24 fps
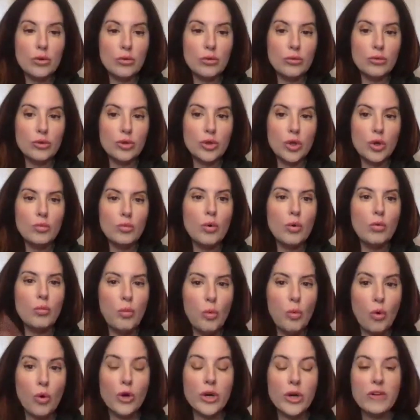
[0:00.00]
the
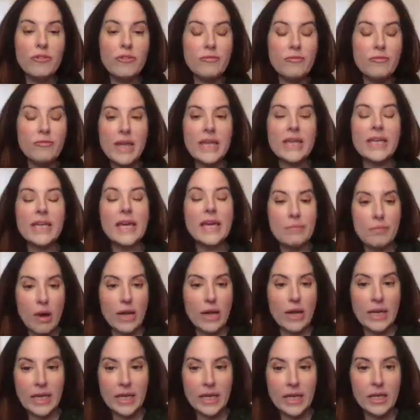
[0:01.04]
reward of
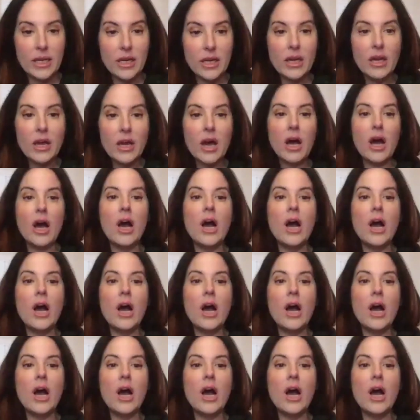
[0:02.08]
making money